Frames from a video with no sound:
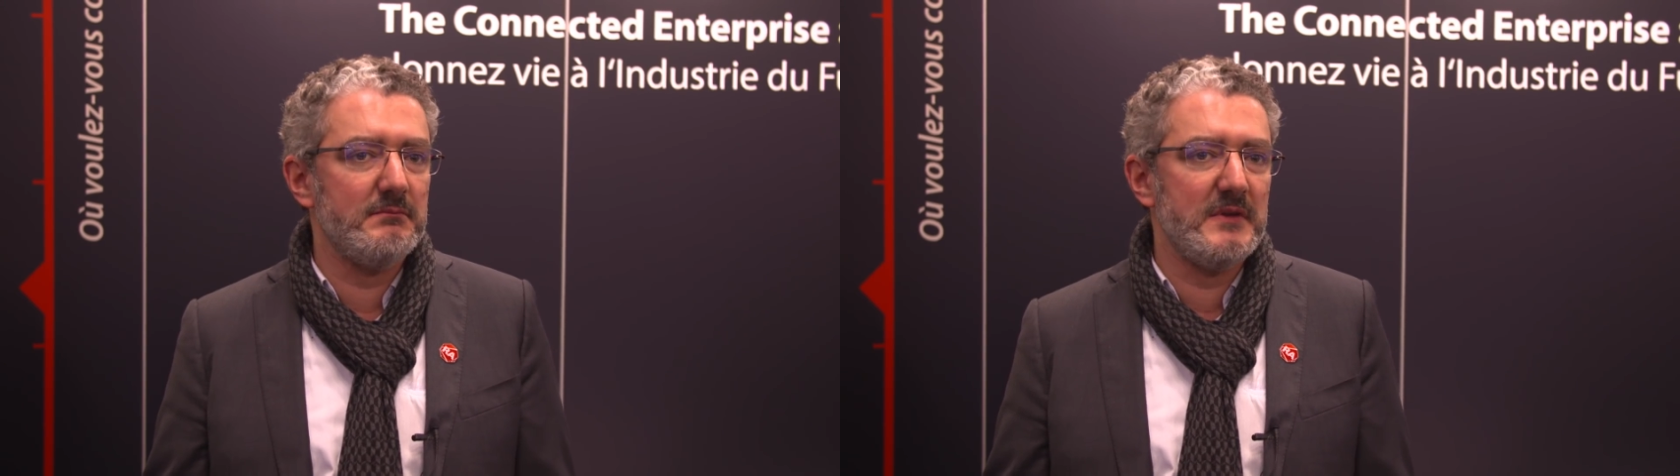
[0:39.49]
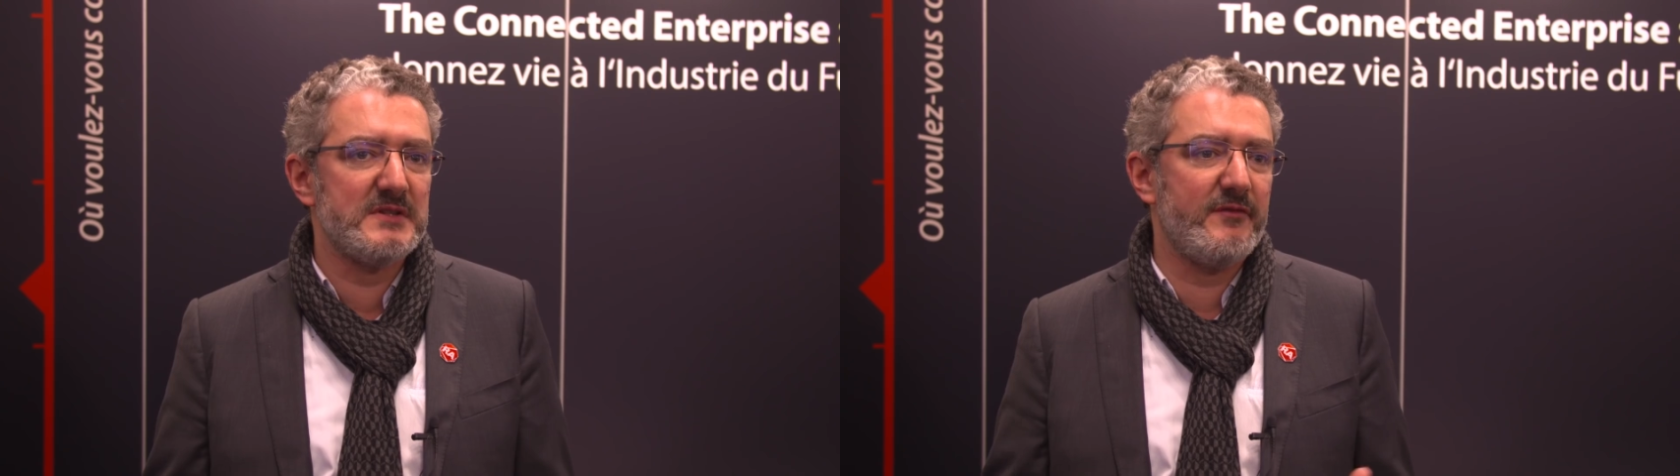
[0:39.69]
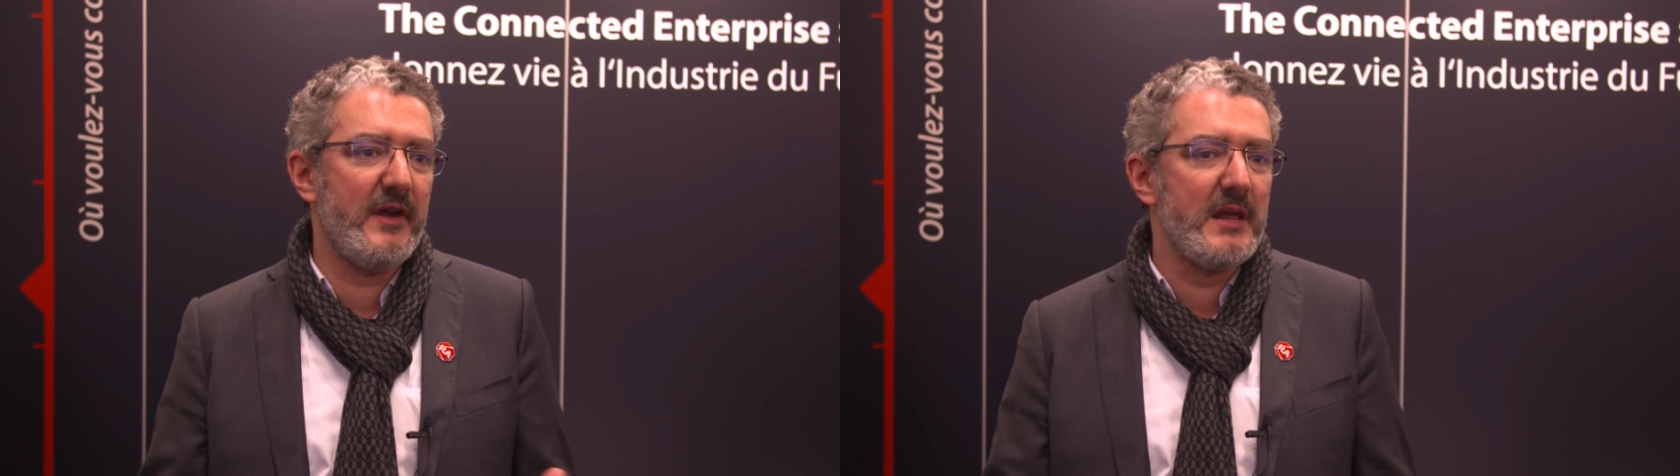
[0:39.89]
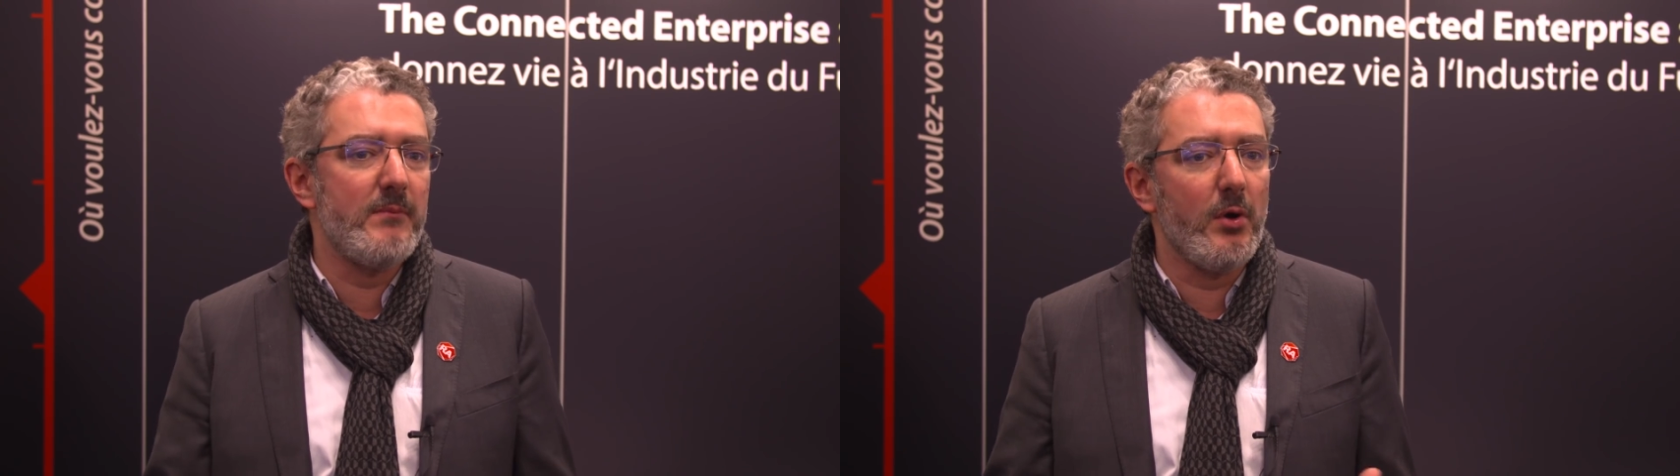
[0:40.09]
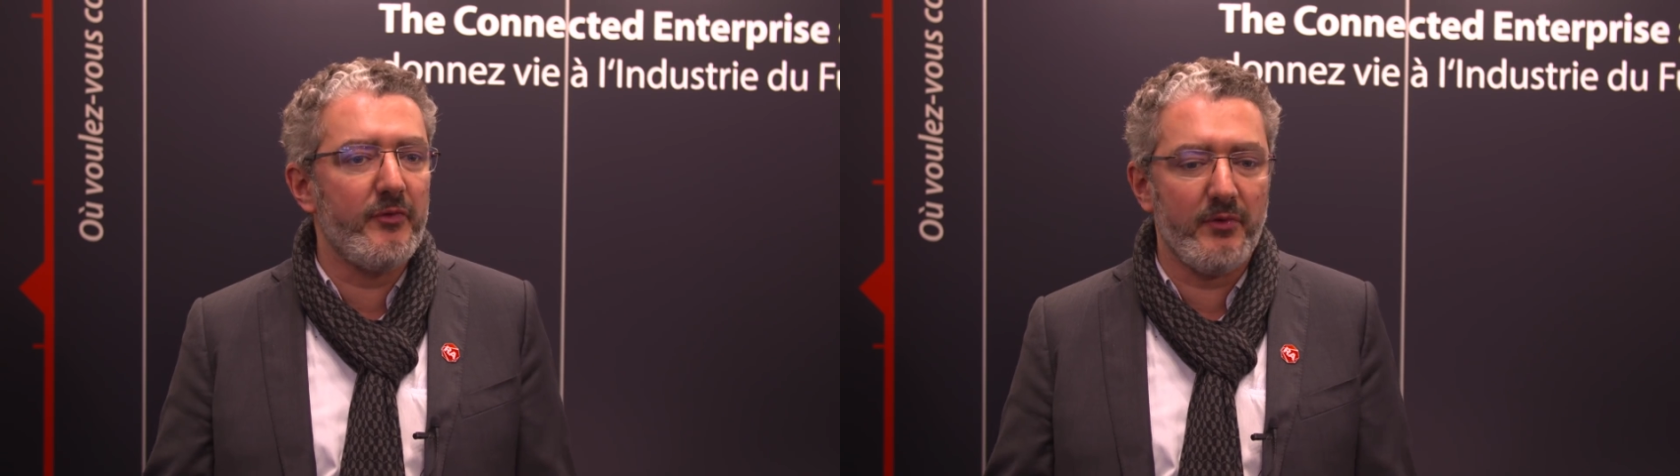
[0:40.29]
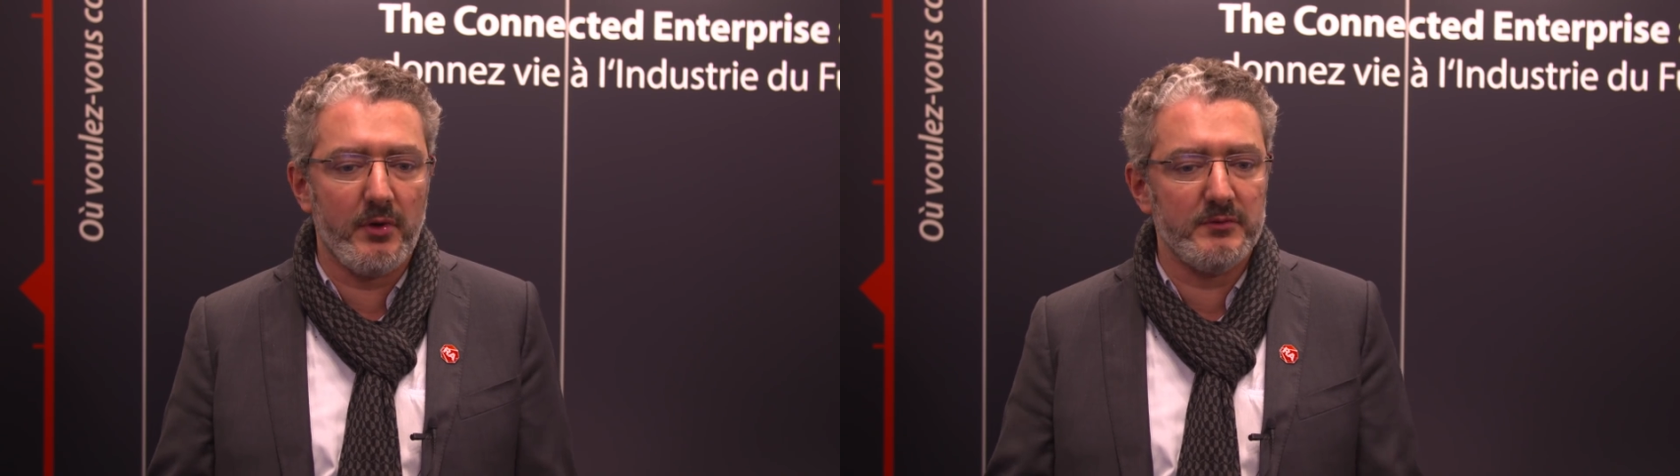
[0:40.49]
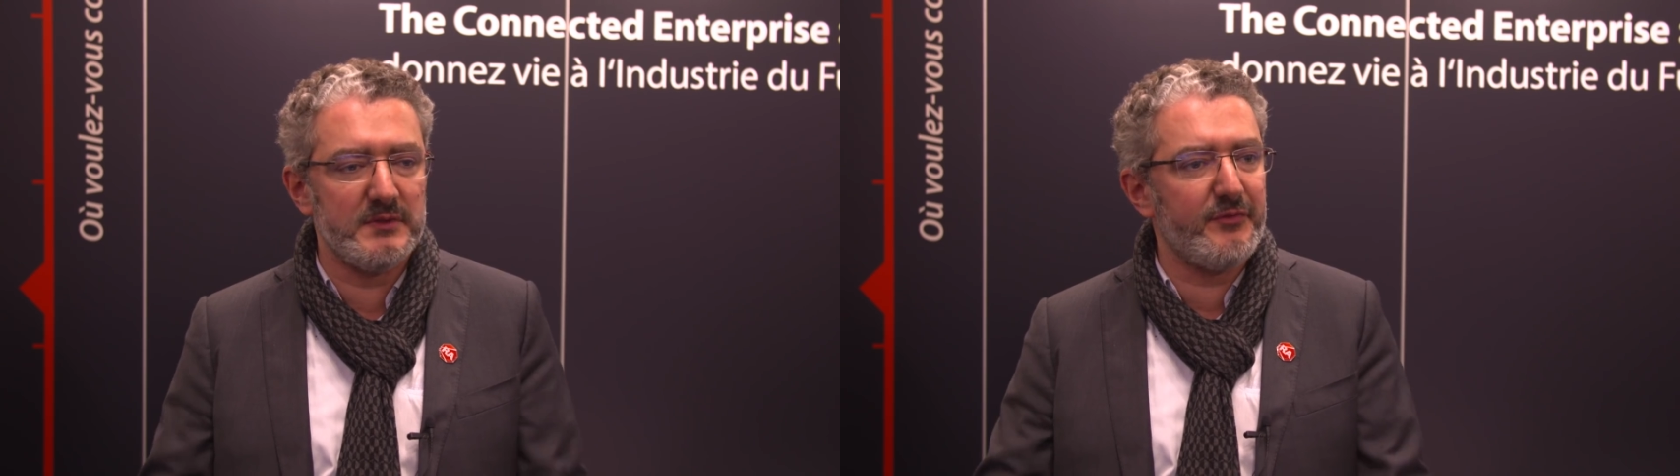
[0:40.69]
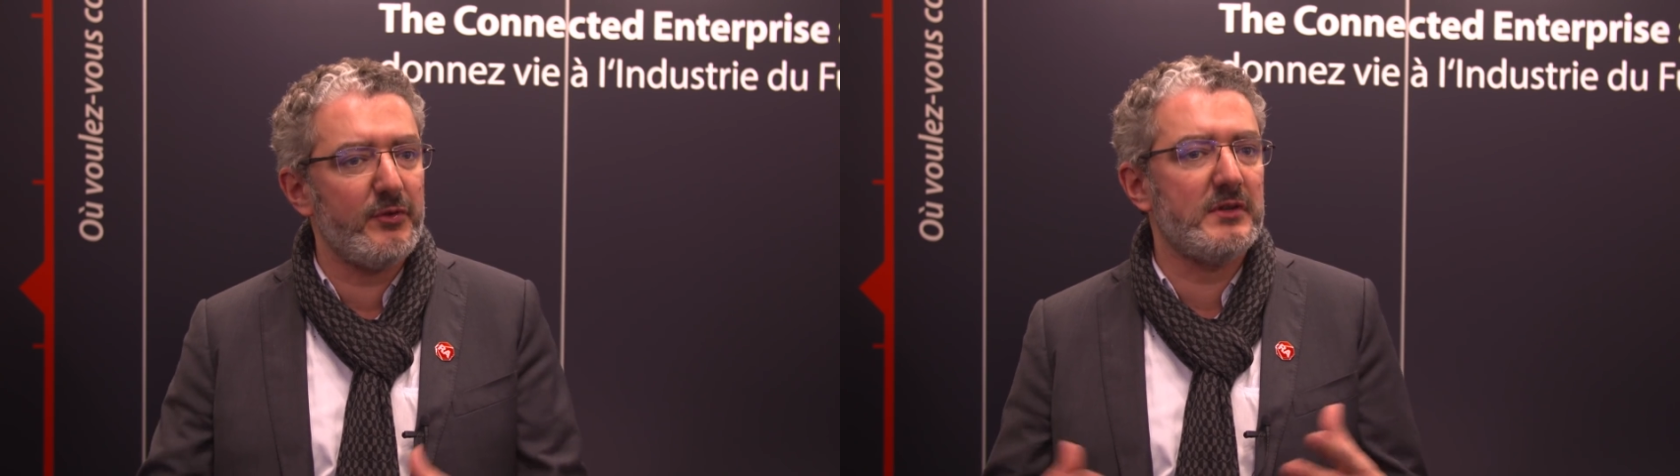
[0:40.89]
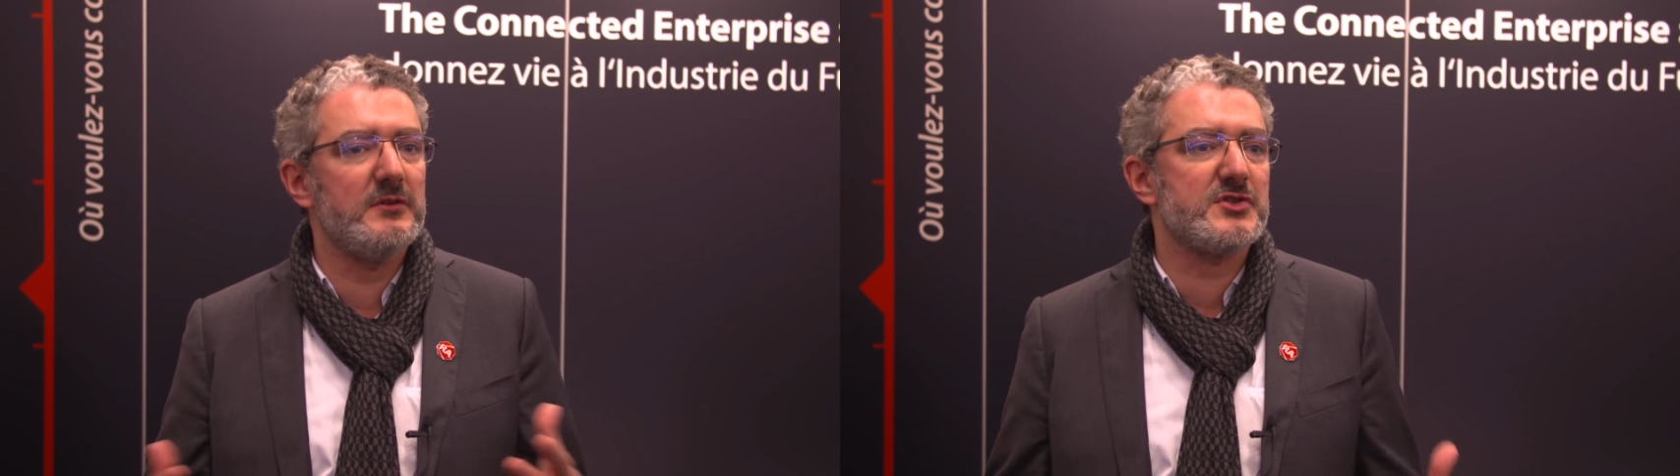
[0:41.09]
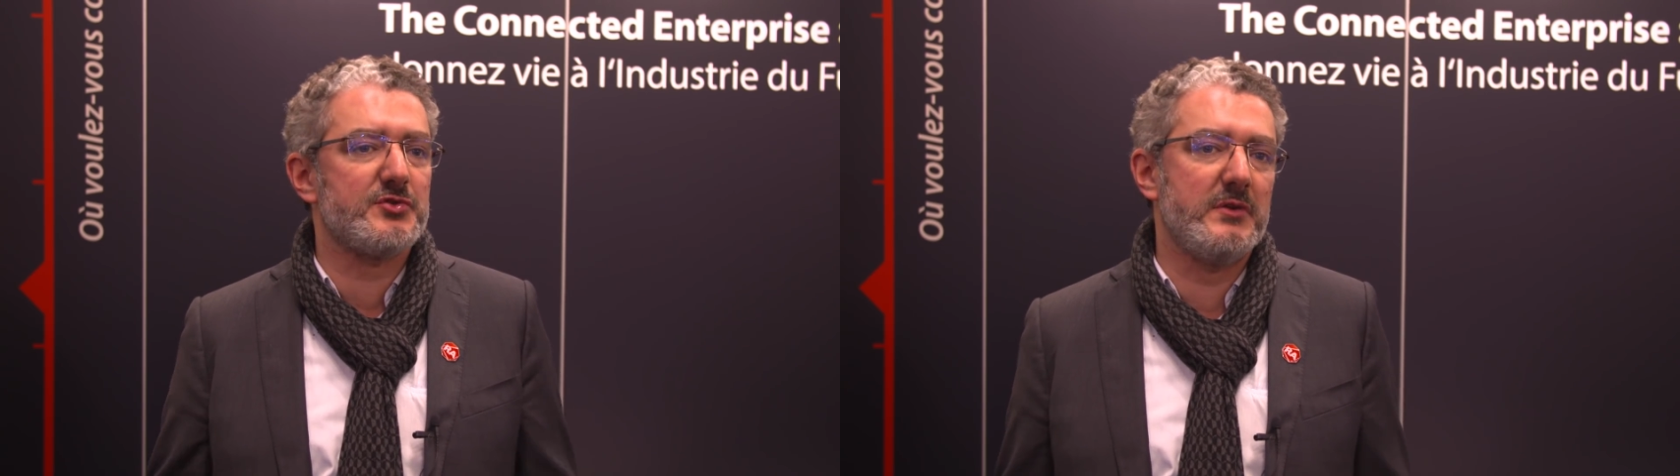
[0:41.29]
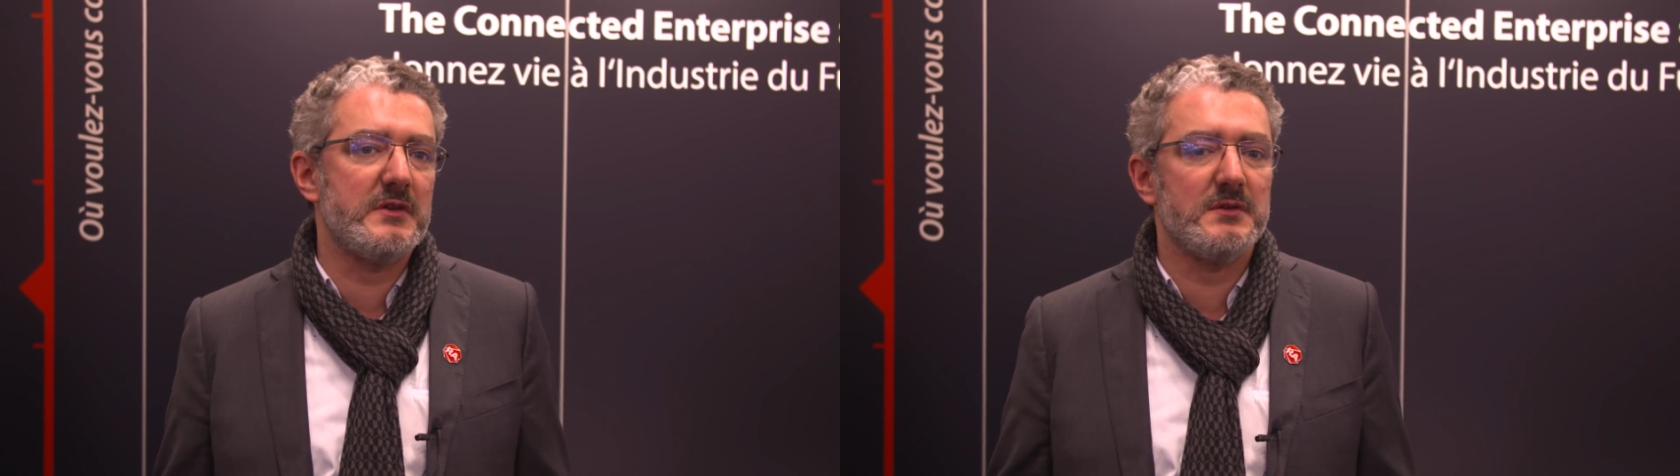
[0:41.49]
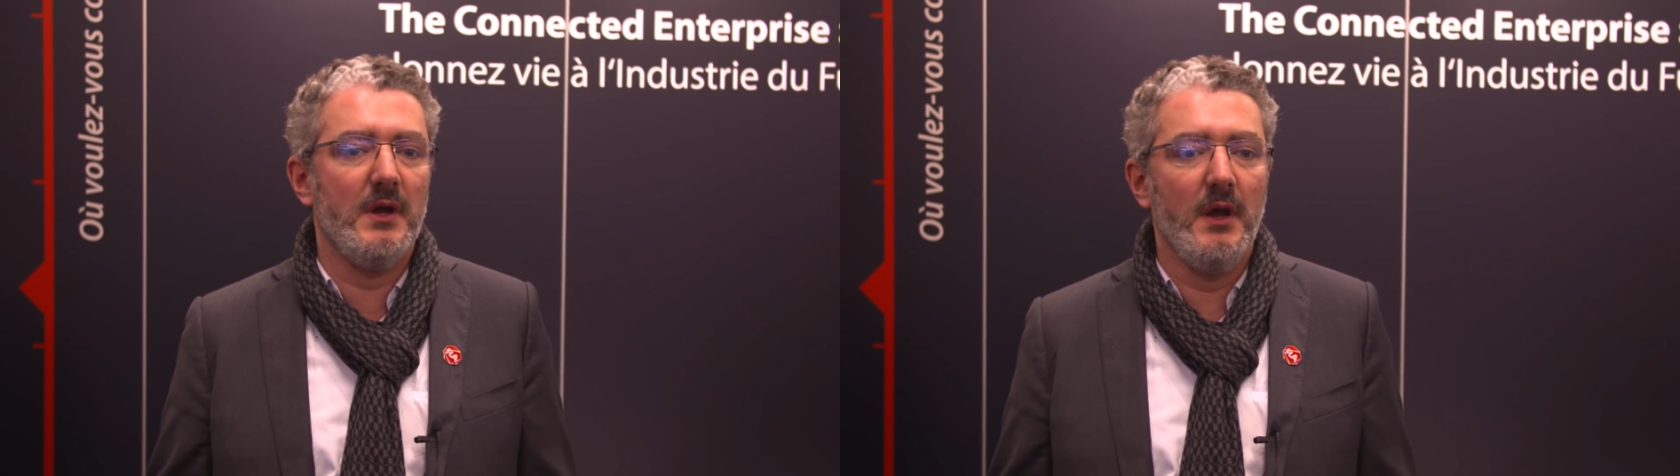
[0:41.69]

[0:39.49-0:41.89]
is available for different industries.